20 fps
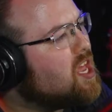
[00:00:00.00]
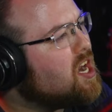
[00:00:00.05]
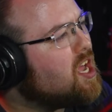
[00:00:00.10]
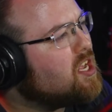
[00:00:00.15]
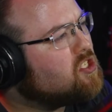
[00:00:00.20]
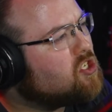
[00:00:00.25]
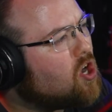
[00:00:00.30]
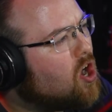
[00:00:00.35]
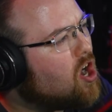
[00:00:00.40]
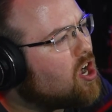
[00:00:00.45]
then
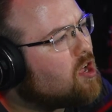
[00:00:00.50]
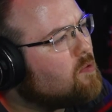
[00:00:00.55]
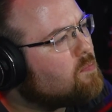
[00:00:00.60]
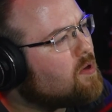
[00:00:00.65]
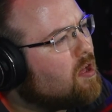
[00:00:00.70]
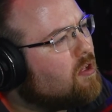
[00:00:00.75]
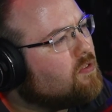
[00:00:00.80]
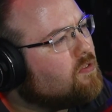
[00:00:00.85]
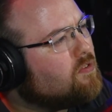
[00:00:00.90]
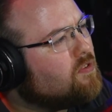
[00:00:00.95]
I talk
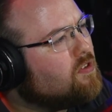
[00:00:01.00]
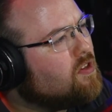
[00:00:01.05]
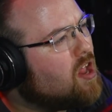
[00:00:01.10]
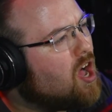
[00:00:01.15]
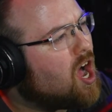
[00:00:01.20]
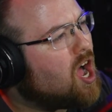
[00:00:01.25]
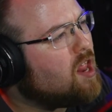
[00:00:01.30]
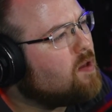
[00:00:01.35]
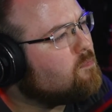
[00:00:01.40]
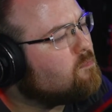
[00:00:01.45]
about
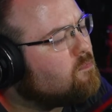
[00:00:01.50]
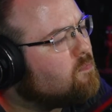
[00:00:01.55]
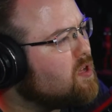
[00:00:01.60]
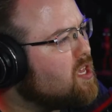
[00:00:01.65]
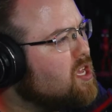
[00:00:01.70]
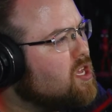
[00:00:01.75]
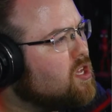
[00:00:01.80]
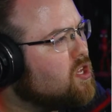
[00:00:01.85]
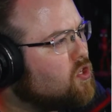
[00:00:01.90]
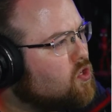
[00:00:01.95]
not
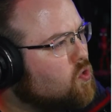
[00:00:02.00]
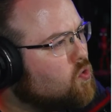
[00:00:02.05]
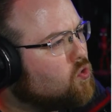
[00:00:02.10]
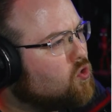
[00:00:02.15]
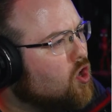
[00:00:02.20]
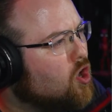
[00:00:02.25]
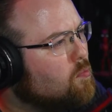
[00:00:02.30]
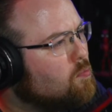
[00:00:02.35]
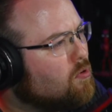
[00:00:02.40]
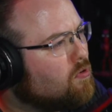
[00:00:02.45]
being a
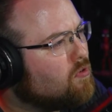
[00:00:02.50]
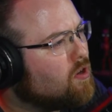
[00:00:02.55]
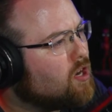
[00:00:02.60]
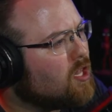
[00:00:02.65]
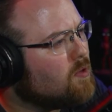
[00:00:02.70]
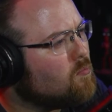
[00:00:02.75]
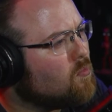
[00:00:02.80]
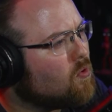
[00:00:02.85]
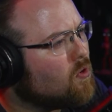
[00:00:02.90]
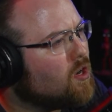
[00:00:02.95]
YouTuber
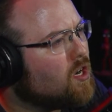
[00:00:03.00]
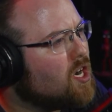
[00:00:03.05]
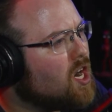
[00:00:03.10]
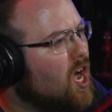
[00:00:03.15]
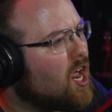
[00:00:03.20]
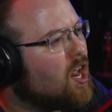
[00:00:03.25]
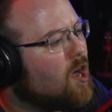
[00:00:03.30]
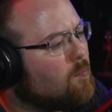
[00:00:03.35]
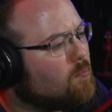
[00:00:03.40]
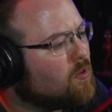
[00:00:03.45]
anymore and
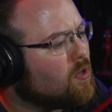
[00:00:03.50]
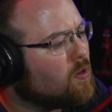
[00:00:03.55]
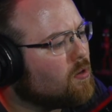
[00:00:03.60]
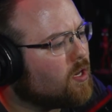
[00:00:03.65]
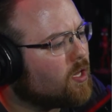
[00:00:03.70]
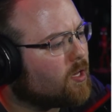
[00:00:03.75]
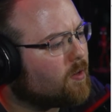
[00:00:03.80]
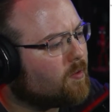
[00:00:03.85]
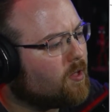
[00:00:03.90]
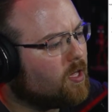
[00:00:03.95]
not
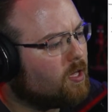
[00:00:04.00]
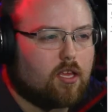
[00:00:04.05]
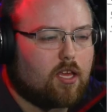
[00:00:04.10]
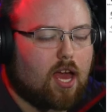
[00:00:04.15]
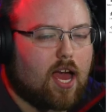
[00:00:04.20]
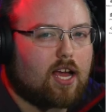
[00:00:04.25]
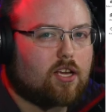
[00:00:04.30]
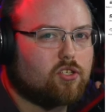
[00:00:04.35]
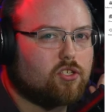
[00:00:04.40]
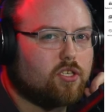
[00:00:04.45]
uploading.
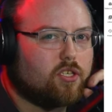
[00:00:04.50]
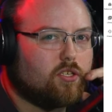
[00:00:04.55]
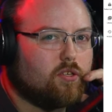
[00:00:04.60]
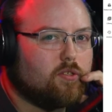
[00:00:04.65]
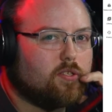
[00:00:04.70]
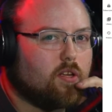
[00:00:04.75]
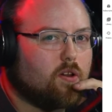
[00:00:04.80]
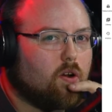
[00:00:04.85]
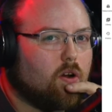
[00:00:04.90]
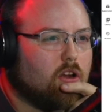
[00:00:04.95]
He actually
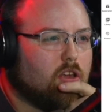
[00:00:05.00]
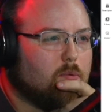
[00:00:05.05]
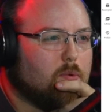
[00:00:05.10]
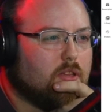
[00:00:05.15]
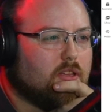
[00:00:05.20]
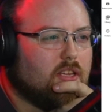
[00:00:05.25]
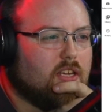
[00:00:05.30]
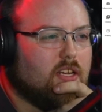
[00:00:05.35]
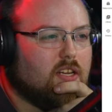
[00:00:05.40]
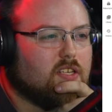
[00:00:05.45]
used that
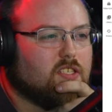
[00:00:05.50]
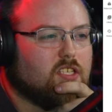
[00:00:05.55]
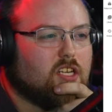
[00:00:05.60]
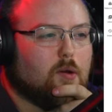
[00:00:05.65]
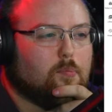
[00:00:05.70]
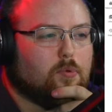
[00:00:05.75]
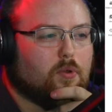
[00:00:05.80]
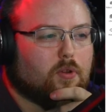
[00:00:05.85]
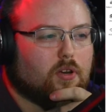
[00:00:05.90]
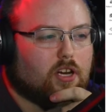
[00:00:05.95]
argument. He doesn't
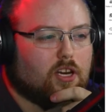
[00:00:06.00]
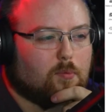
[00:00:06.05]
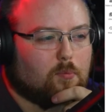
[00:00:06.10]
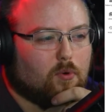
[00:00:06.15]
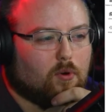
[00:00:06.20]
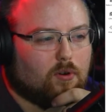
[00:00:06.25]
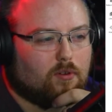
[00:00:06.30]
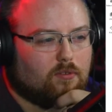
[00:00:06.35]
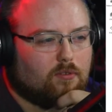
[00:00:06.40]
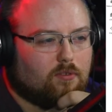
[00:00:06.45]
upload
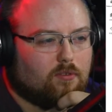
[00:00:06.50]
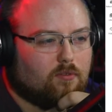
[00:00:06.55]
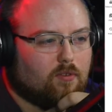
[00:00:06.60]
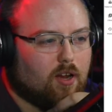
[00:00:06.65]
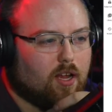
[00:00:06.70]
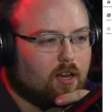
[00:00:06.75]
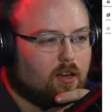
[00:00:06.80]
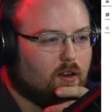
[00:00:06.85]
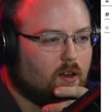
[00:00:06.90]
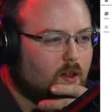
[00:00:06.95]
anymore,
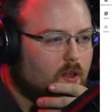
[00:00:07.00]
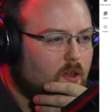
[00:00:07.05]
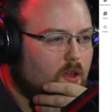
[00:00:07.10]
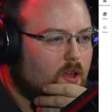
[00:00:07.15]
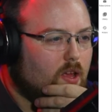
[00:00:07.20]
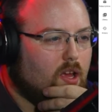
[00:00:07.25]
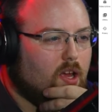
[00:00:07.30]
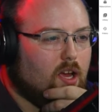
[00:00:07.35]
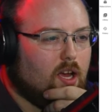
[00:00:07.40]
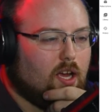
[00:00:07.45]
right?
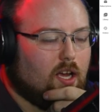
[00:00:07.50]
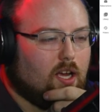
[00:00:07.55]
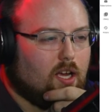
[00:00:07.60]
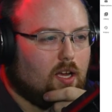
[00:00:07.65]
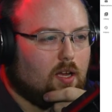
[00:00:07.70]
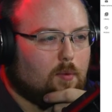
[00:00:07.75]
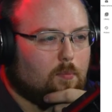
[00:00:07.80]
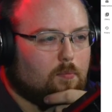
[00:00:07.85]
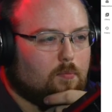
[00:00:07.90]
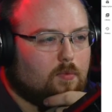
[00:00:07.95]

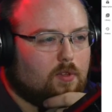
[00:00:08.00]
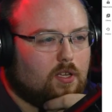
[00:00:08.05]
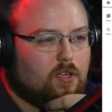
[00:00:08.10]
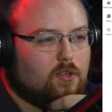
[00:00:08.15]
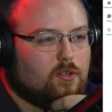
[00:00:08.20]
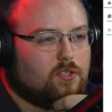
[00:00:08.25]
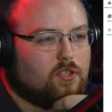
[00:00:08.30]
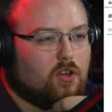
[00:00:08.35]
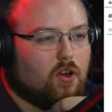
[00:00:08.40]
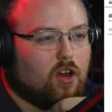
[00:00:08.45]
He
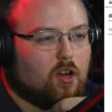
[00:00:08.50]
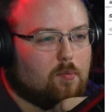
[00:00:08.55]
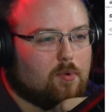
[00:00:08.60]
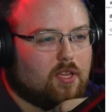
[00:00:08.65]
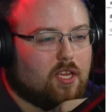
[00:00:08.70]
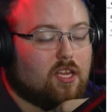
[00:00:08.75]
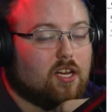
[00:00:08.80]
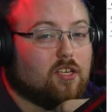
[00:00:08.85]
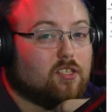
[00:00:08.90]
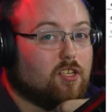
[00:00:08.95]
used the
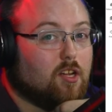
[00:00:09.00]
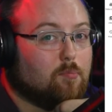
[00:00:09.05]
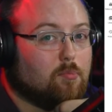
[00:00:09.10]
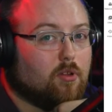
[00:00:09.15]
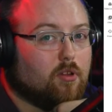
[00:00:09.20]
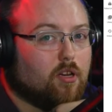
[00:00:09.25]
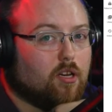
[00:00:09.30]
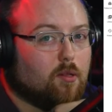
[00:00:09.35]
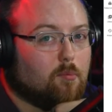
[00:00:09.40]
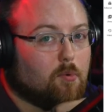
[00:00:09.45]
argument that he doesn't
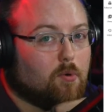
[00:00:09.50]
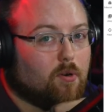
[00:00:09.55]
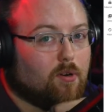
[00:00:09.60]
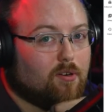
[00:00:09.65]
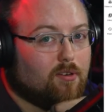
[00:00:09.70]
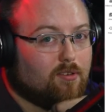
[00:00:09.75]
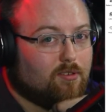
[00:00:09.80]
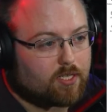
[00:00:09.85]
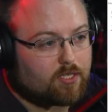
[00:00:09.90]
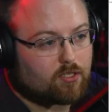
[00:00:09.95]
upload
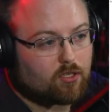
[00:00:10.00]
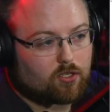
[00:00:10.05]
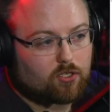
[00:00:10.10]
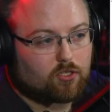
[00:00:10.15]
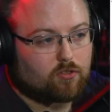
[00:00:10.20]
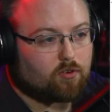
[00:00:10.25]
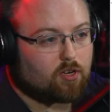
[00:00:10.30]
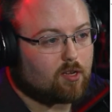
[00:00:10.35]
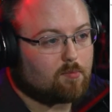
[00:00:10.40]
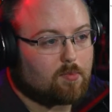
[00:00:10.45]
anymore, but he's still
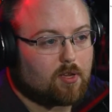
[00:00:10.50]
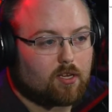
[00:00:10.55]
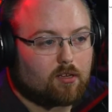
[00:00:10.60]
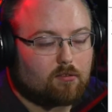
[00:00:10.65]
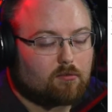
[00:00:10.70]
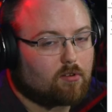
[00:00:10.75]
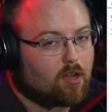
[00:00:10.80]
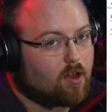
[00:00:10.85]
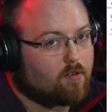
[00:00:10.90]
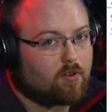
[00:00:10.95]

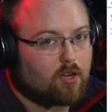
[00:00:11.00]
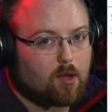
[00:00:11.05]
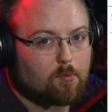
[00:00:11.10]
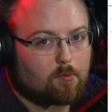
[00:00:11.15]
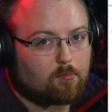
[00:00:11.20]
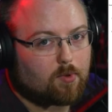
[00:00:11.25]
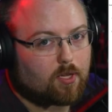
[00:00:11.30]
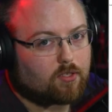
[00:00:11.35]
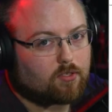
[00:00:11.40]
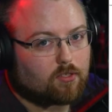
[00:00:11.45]
streaming every
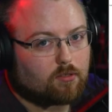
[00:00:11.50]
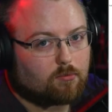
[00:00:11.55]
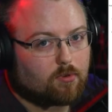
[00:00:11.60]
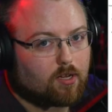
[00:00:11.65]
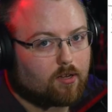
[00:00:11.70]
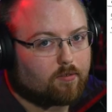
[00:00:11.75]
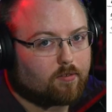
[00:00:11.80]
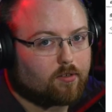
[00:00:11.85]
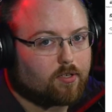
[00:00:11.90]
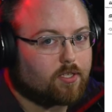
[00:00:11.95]
couple months or
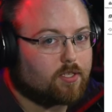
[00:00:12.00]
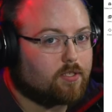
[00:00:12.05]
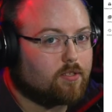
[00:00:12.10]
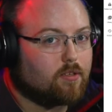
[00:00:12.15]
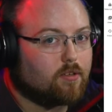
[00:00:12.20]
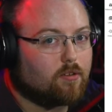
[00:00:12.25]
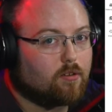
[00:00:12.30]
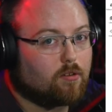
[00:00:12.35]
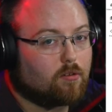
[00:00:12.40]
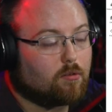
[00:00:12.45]
whatever.
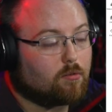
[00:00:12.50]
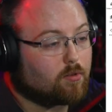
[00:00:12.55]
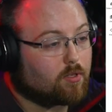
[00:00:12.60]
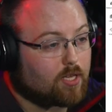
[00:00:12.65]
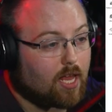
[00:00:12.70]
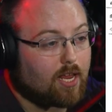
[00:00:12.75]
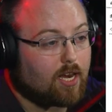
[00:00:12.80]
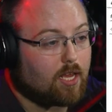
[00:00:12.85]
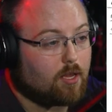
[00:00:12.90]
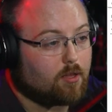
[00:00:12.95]

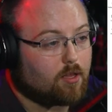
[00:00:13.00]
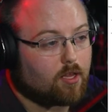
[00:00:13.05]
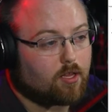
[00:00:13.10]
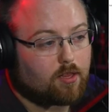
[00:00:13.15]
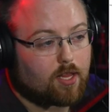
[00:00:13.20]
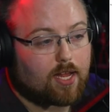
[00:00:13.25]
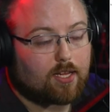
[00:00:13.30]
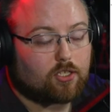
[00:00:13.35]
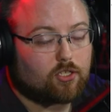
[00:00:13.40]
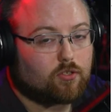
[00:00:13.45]
He
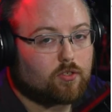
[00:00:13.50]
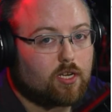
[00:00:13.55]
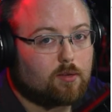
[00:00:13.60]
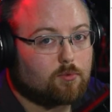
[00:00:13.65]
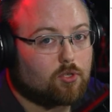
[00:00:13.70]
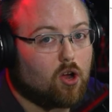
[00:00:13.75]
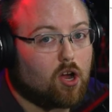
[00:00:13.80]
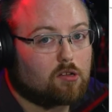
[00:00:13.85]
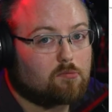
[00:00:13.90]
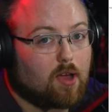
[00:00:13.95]
in that
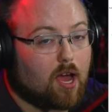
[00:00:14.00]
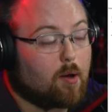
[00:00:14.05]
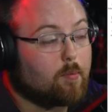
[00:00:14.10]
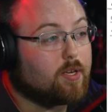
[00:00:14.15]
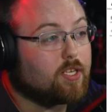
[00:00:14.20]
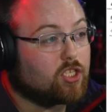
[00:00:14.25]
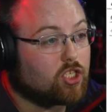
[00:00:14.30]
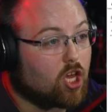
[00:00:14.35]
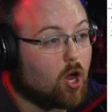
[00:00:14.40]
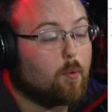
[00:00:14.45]
stream talked about how
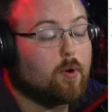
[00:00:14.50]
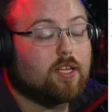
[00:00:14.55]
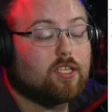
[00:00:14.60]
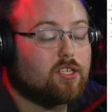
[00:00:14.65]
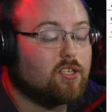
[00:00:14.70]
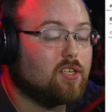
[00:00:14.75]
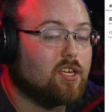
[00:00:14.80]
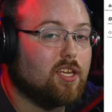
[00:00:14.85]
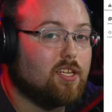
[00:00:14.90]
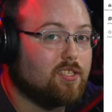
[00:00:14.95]
he's going
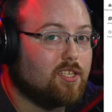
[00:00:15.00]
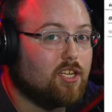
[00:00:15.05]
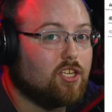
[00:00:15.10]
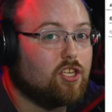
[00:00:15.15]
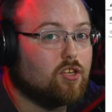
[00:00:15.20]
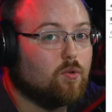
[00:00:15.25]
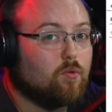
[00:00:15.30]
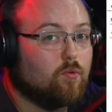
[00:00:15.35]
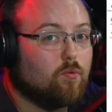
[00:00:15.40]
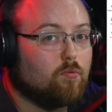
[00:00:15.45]
to
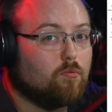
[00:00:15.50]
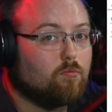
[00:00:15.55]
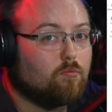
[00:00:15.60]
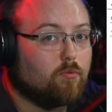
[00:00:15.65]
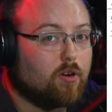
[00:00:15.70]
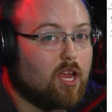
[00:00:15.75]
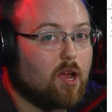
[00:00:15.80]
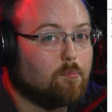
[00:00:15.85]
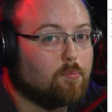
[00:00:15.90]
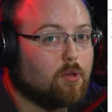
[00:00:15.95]
continue
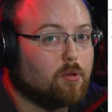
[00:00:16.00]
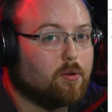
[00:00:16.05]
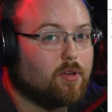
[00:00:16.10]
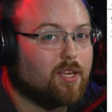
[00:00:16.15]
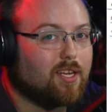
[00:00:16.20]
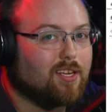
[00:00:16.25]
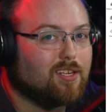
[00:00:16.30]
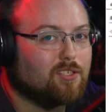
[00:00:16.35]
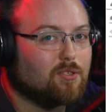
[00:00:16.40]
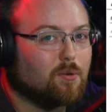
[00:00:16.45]

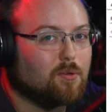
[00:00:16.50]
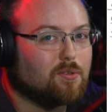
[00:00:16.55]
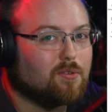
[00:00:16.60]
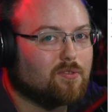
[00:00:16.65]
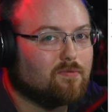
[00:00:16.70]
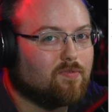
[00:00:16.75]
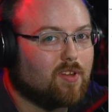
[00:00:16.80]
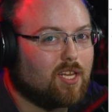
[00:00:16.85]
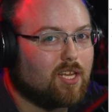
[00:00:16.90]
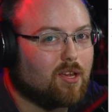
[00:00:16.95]
re-uploading his old
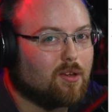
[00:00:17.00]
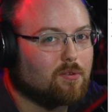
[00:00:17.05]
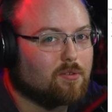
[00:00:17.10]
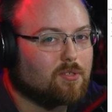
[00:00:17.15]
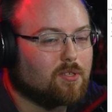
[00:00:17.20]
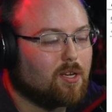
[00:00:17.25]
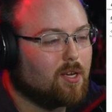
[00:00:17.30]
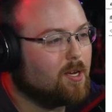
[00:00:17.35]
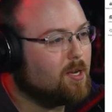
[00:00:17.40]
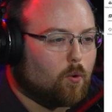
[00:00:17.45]

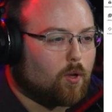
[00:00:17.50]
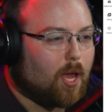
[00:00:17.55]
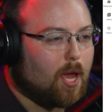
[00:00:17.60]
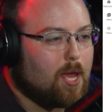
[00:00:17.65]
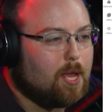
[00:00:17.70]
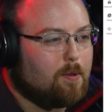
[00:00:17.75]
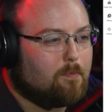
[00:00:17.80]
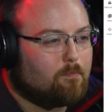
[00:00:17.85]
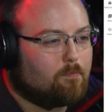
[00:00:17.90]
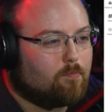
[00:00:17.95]
videos.
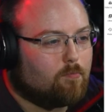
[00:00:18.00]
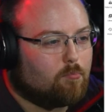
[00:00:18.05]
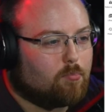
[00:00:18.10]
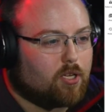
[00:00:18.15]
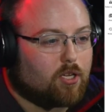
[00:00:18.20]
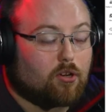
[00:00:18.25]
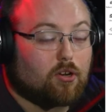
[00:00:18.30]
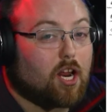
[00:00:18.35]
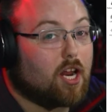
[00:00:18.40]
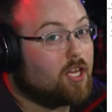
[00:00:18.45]
Okay,
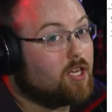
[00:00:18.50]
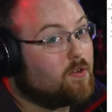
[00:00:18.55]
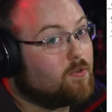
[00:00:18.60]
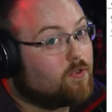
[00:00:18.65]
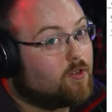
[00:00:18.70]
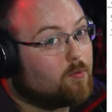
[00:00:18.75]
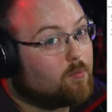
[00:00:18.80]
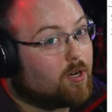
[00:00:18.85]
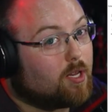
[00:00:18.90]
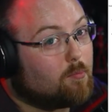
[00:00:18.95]
but you're not a
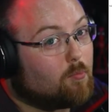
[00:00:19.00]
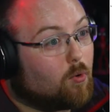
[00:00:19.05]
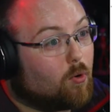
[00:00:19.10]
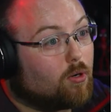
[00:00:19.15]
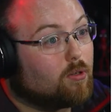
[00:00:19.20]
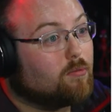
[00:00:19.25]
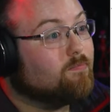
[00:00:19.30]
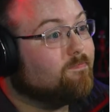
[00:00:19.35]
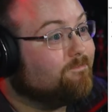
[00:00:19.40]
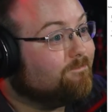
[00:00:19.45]
YouTuber
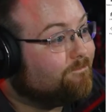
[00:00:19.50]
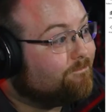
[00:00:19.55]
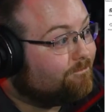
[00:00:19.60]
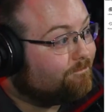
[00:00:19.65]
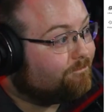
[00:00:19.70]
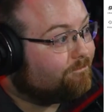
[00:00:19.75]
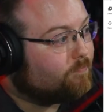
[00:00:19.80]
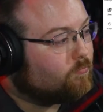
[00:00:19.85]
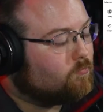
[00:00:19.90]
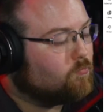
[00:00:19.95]
anymore.
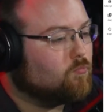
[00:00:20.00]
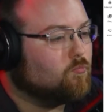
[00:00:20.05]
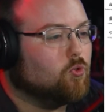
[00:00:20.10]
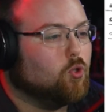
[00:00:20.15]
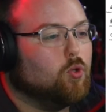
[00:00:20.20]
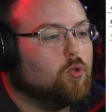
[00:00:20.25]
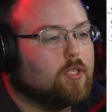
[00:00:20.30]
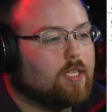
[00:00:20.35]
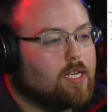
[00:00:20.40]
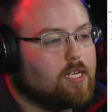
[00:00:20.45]

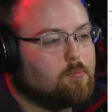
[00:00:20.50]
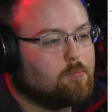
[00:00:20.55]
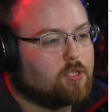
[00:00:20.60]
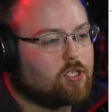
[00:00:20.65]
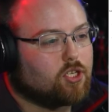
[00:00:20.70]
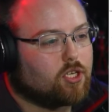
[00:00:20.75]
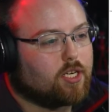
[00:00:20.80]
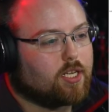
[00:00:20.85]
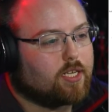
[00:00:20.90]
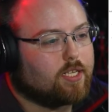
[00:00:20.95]
Okay,
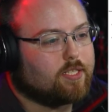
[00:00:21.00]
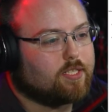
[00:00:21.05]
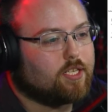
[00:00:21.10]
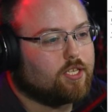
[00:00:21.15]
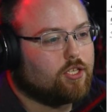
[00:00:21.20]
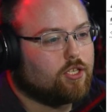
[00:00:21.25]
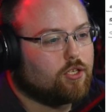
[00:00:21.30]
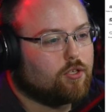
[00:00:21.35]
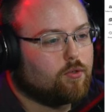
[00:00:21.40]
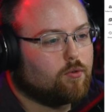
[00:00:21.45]
but you're going to
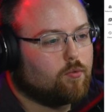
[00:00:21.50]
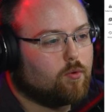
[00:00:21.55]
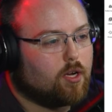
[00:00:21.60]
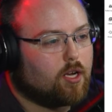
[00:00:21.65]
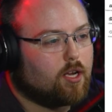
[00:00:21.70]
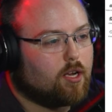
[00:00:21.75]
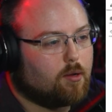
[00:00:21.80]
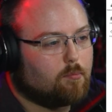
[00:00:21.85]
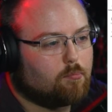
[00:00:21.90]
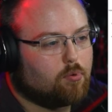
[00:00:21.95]
continue
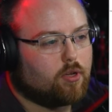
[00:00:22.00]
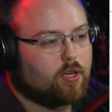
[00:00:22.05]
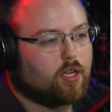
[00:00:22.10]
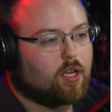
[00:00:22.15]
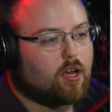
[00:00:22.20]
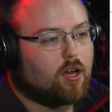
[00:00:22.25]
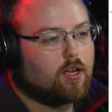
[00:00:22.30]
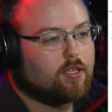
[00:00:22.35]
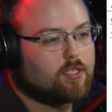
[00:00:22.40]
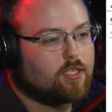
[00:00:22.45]
putting
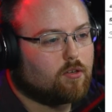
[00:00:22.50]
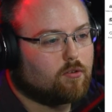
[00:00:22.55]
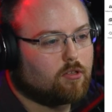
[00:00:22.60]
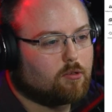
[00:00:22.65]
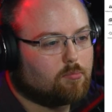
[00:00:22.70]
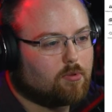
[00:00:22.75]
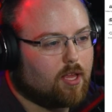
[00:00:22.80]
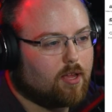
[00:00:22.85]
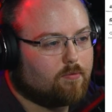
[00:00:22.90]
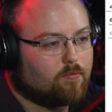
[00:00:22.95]
content on
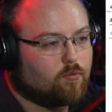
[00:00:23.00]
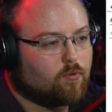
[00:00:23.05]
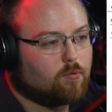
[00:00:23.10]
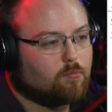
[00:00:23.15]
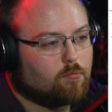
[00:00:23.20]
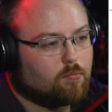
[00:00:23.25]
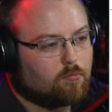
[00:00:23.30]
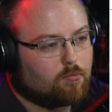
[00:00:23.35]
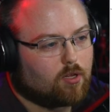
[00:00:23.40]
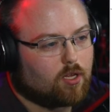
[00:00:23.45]
the
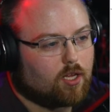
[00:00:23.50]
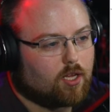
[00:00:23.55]
platform